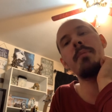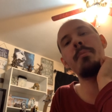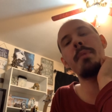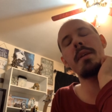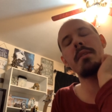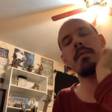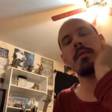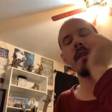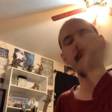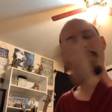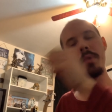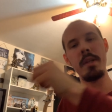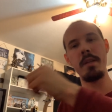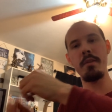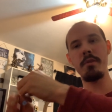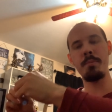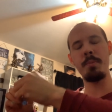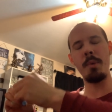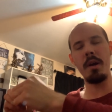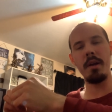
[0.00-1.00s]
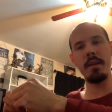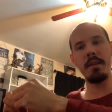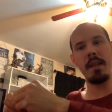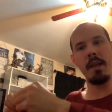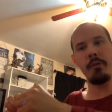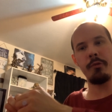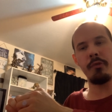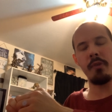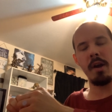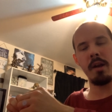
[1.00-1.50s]
basically when he's sparking
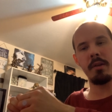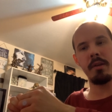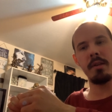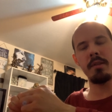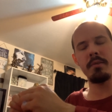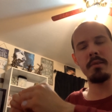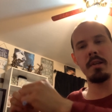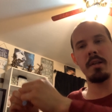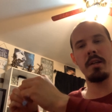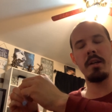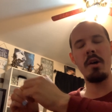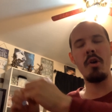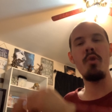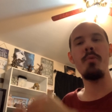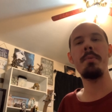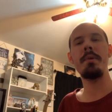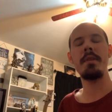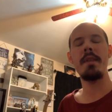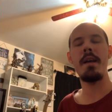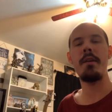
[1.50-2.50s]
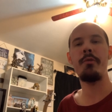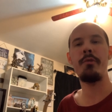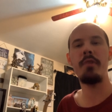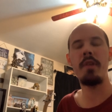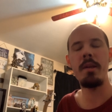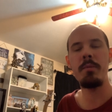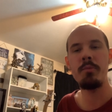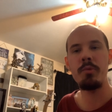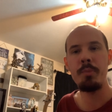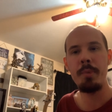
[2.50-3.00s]
that fire, he's going to go up in that
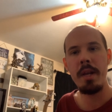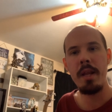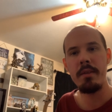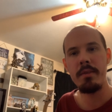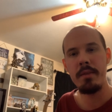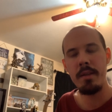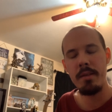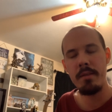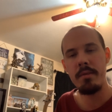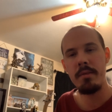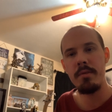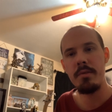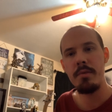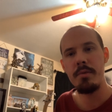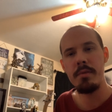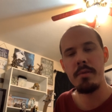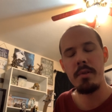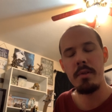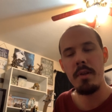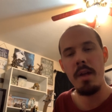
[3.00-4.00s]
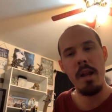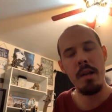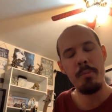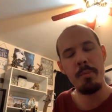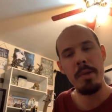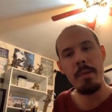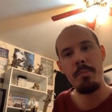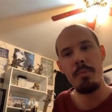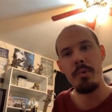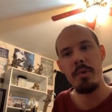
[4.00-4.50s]
flames, but I sense there's a lot of
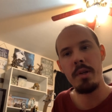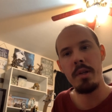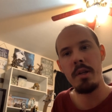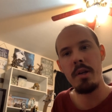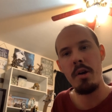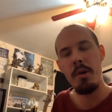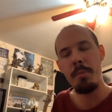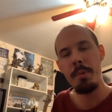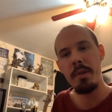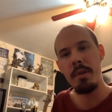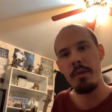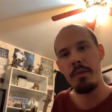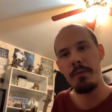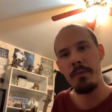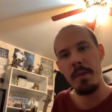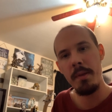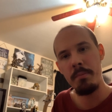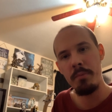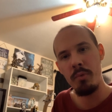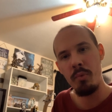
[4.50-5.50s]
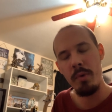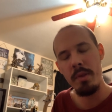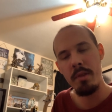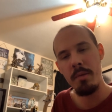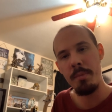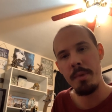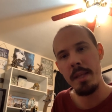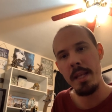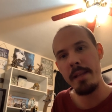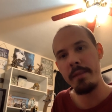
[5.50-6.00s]
people going to go up in those flames with
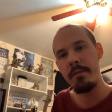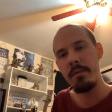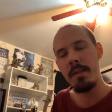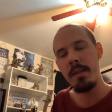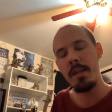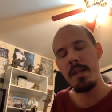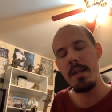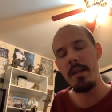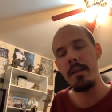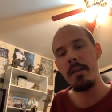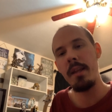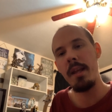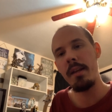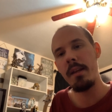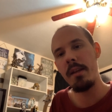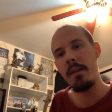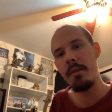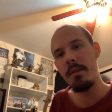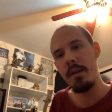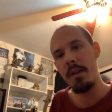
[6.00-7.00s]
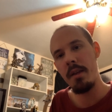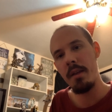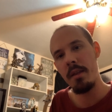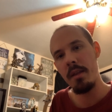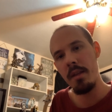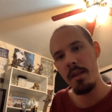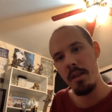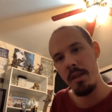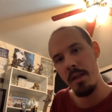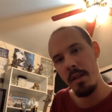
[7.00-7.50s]
him in that city, in that area.
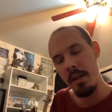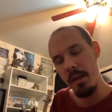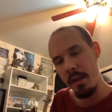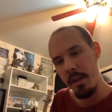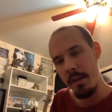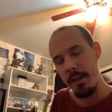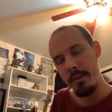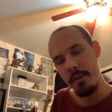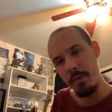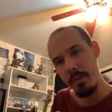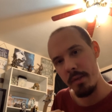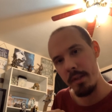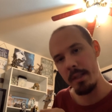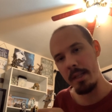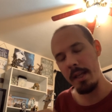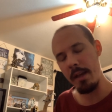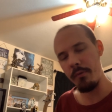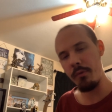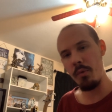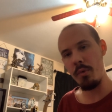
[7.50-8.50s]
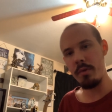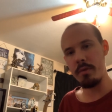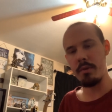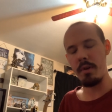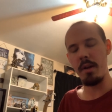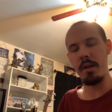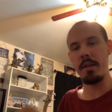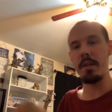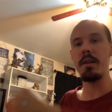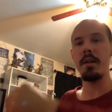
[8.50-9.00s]
And so the devil is
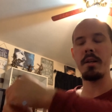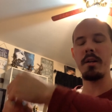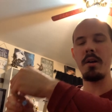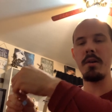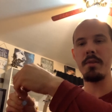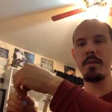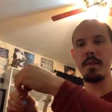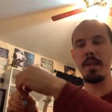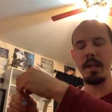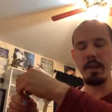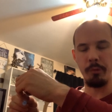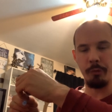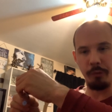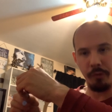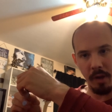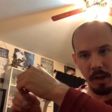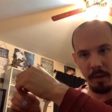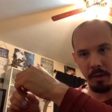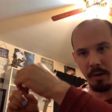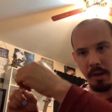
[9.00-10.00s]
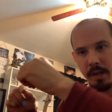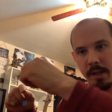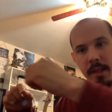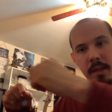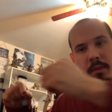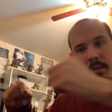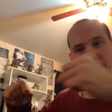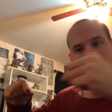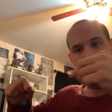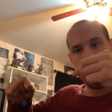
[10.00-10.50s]
already going to go to the lake of fire. And
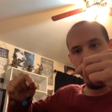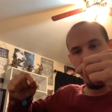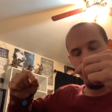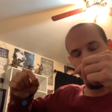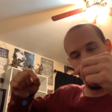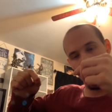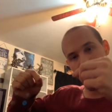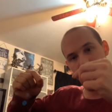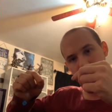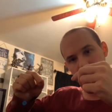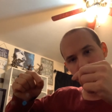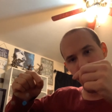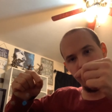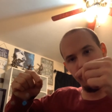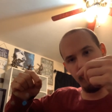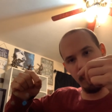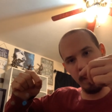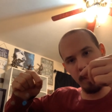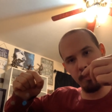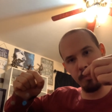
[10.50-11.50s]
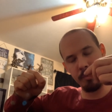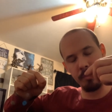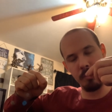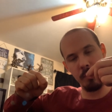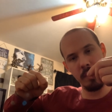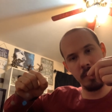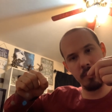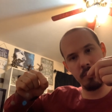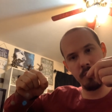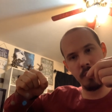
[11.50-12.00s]
he's these two flames,
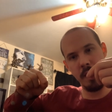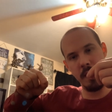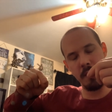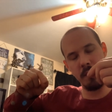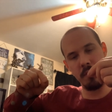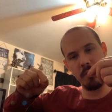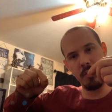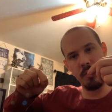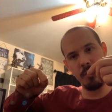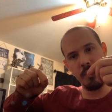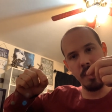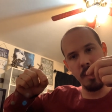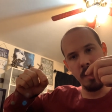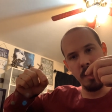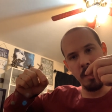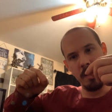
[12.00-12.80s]
what he's trying to do